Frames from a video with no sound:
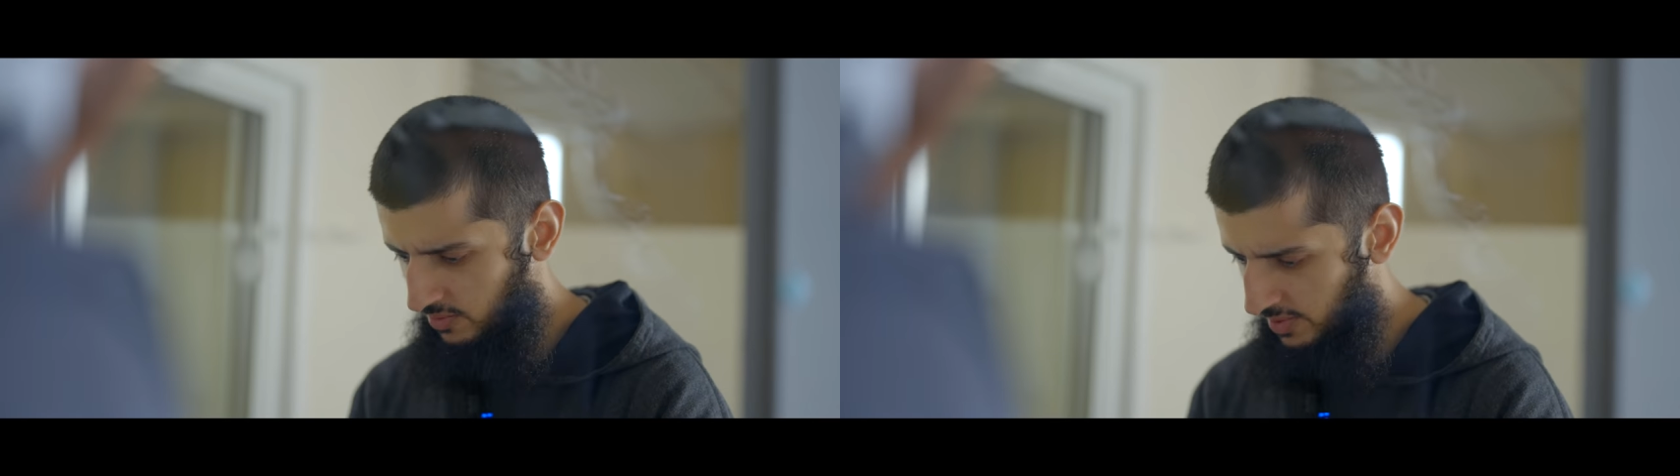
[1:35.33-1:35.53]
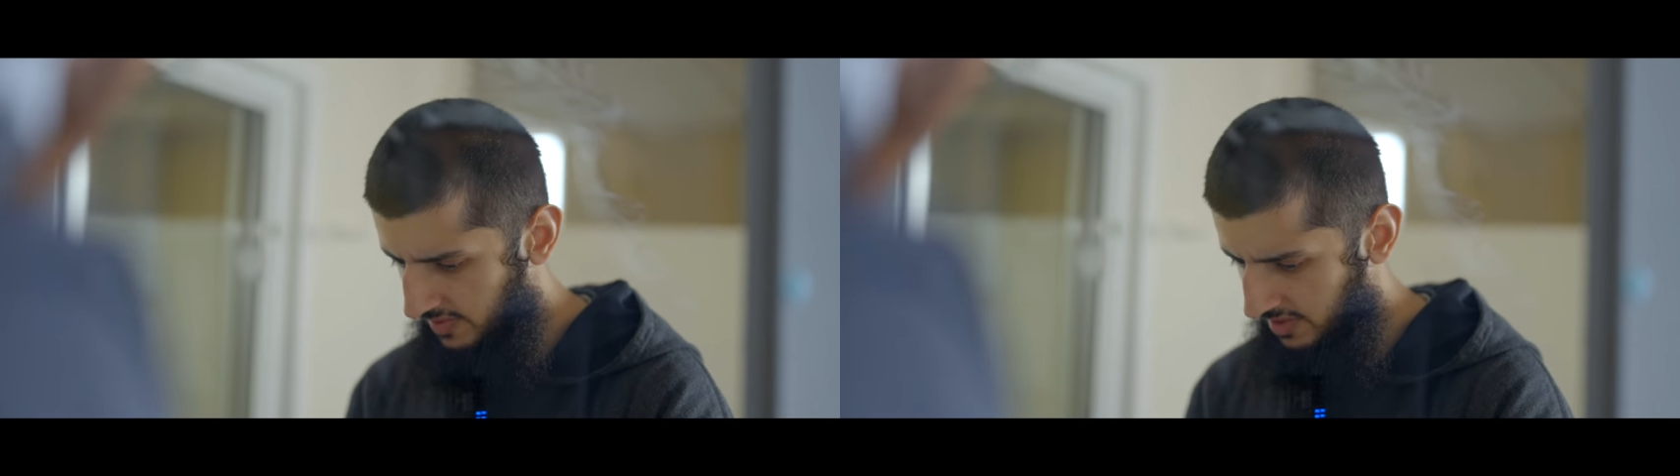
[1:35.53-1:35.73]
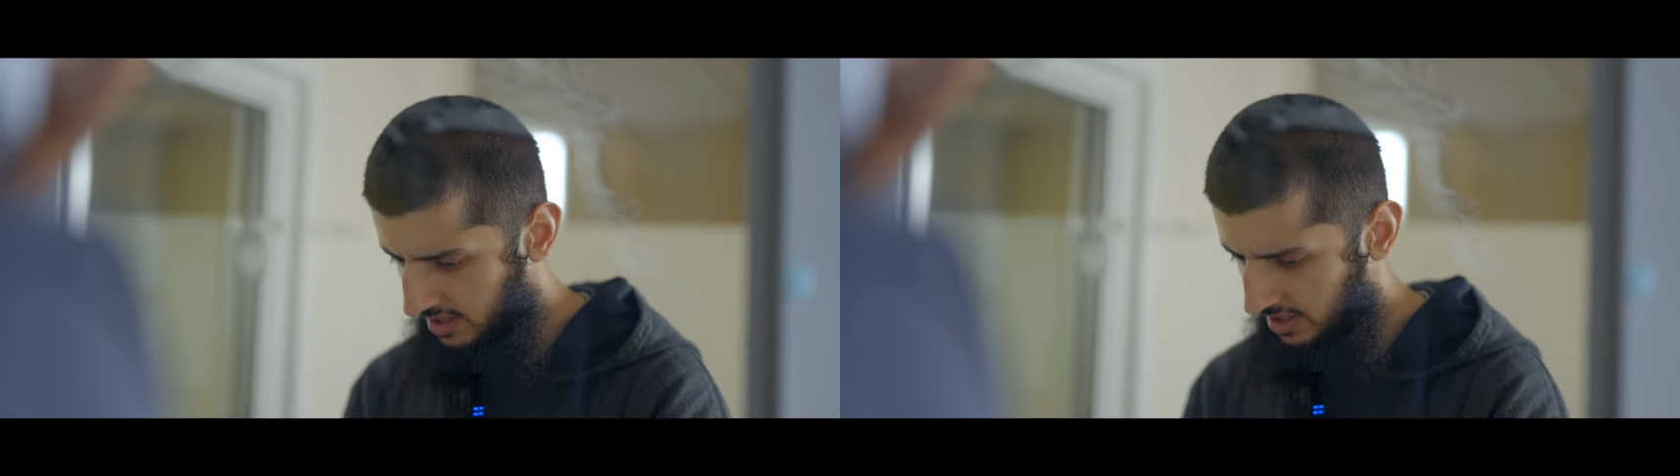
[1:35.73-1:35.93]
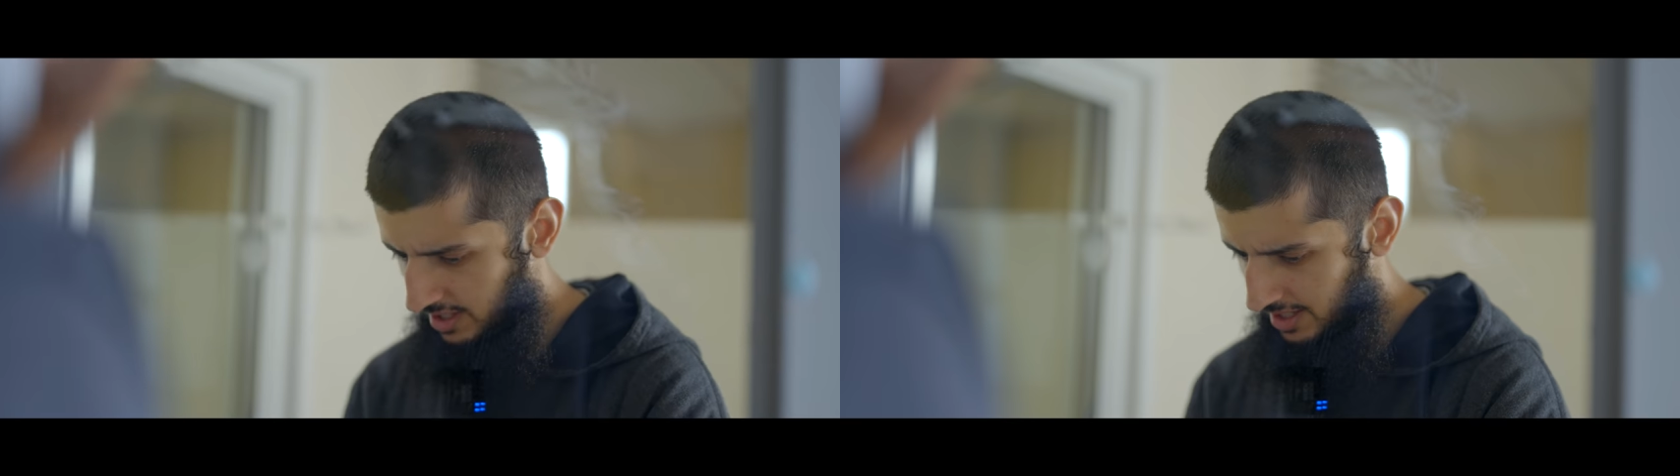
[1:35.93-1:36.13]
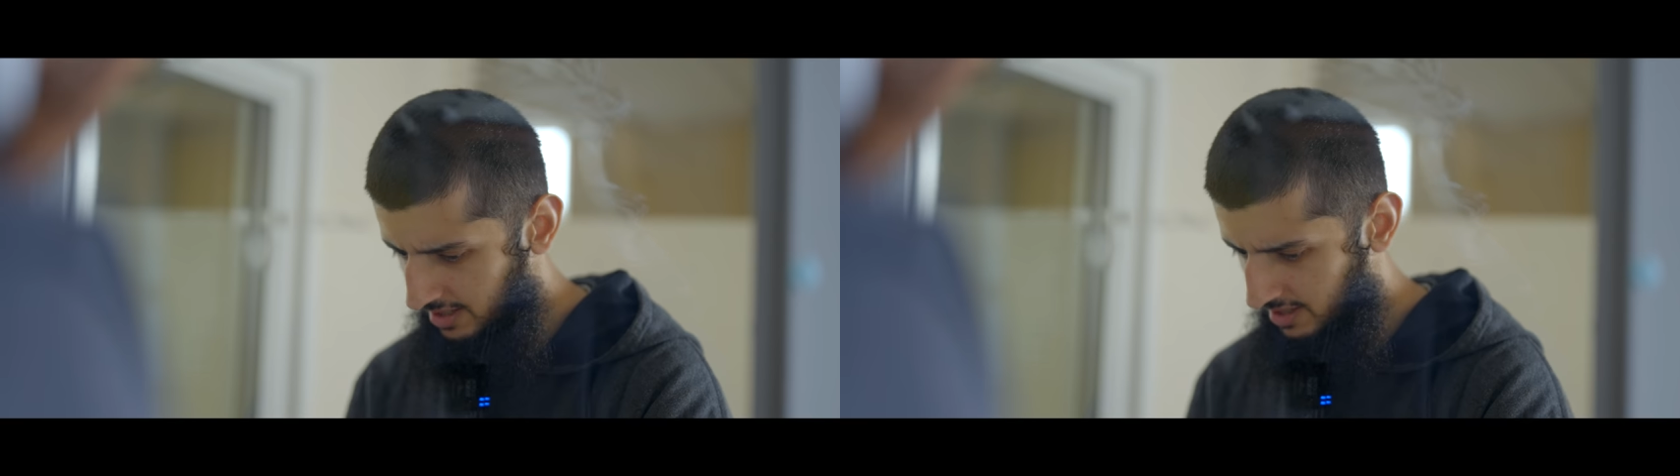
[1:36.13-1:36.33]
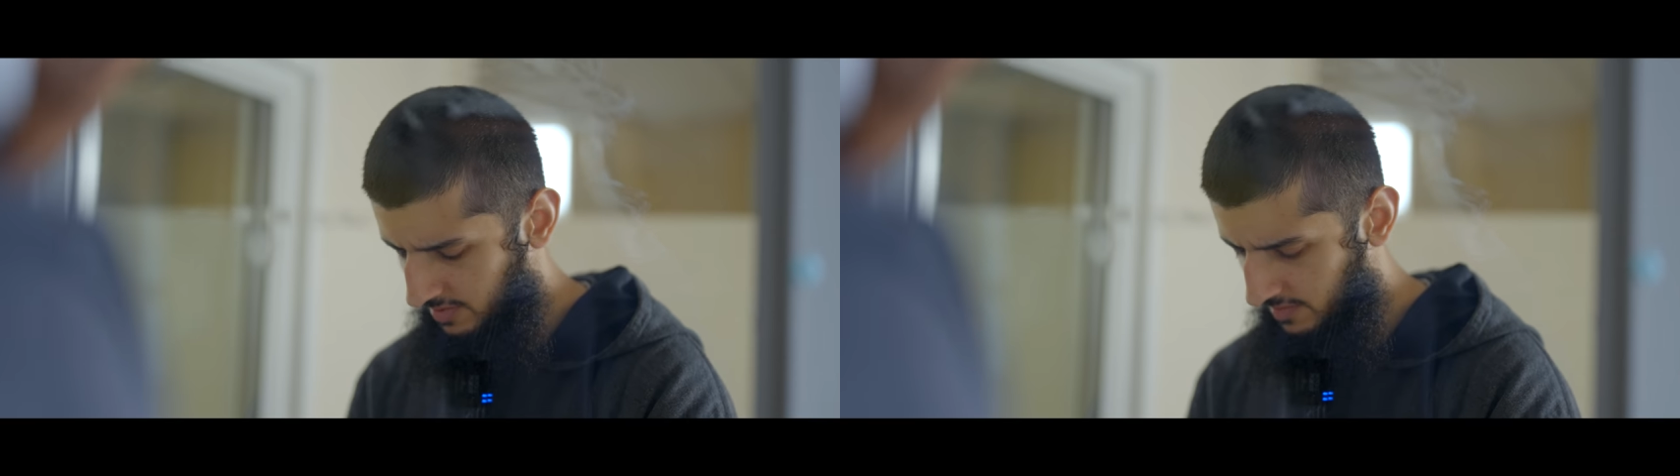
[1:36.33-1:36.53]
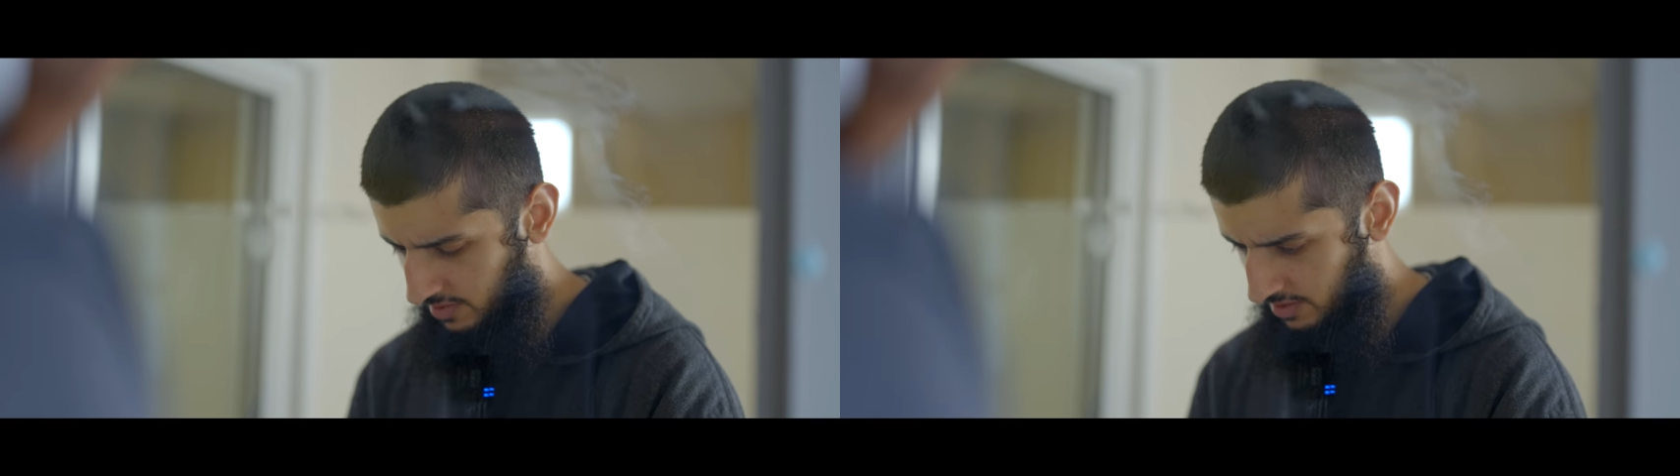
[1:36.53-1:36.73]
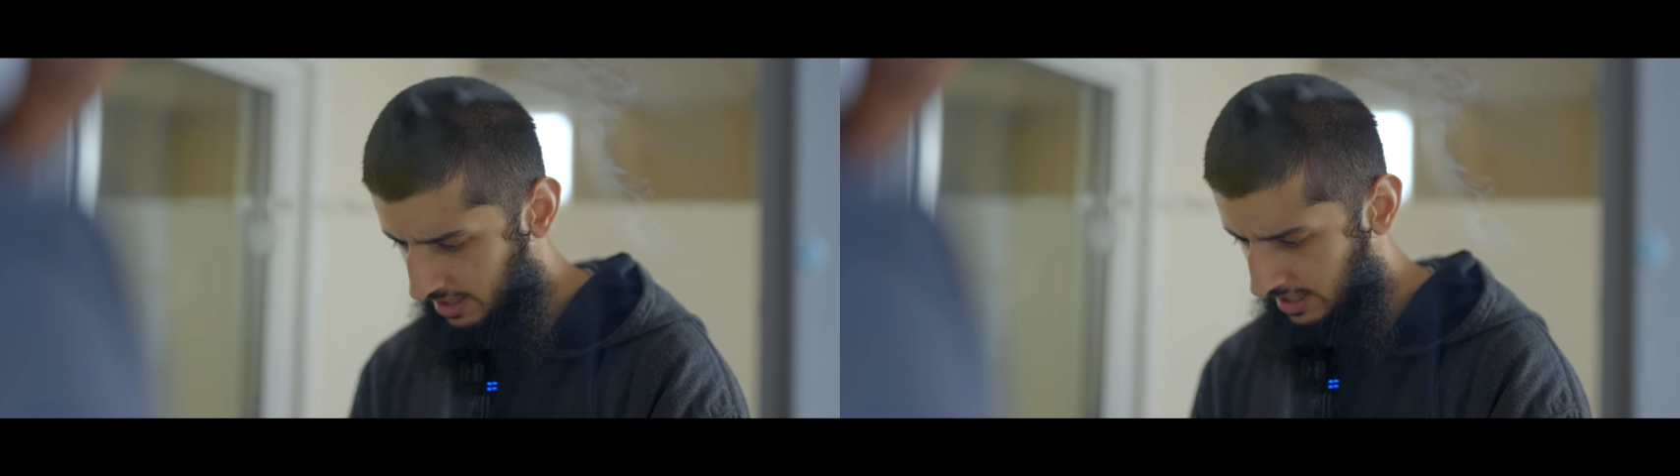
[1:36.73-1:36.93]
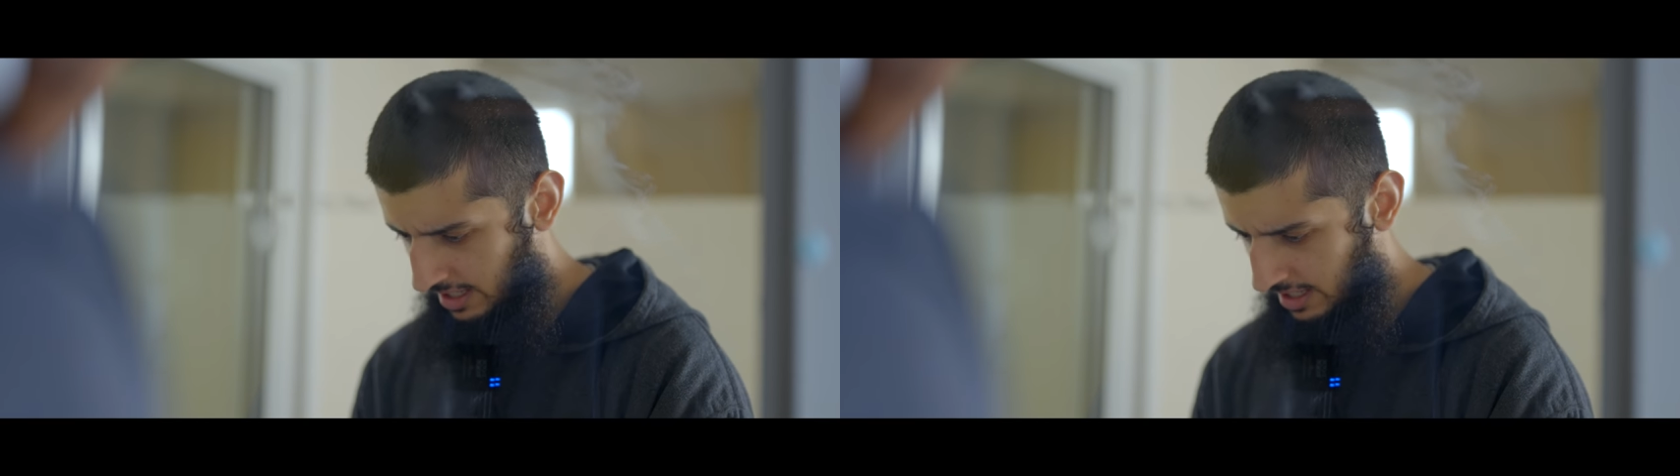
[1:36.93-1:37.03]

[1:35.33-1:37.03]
on with the interview.